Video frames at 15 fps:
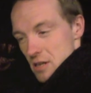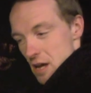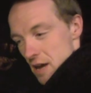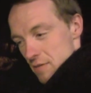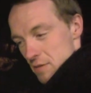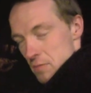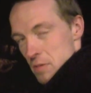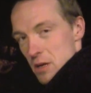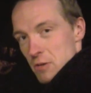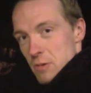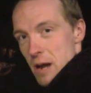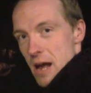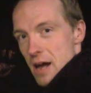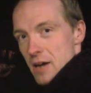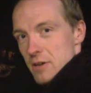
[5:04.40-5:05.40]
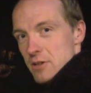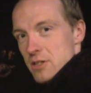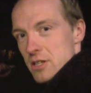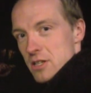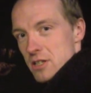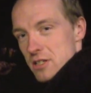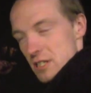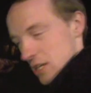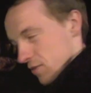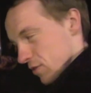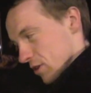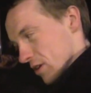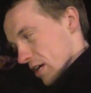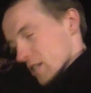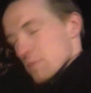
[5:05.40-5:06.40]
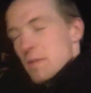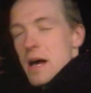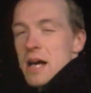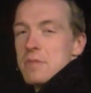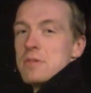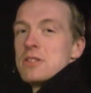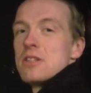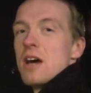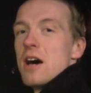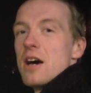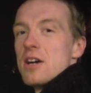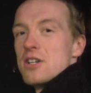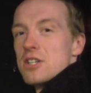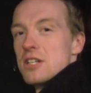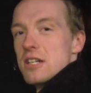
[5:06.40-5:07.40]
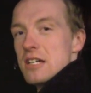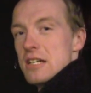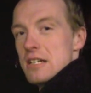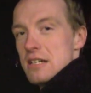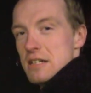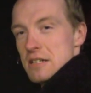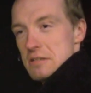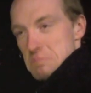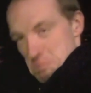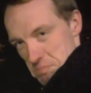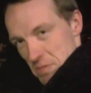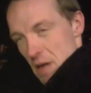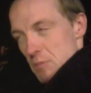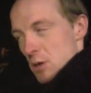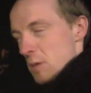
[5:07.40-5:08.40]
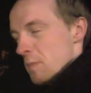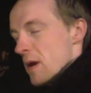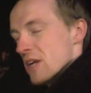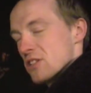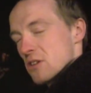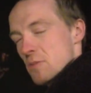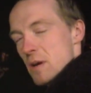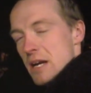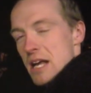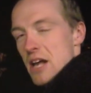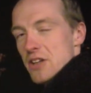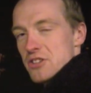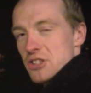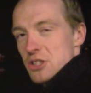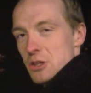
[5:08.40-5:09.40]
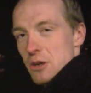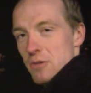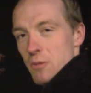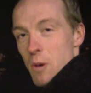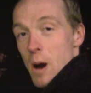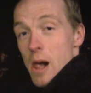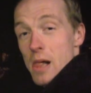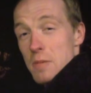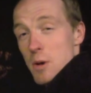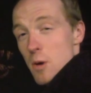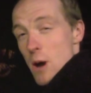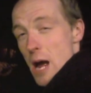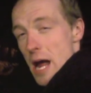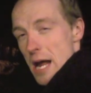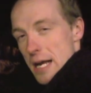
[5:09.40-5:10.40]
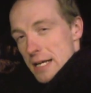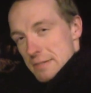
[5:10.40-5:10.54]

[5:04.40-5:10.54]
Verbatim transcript: having me around to give you a nice back massage. I'm gonna pay somebody else to do it while I'm away.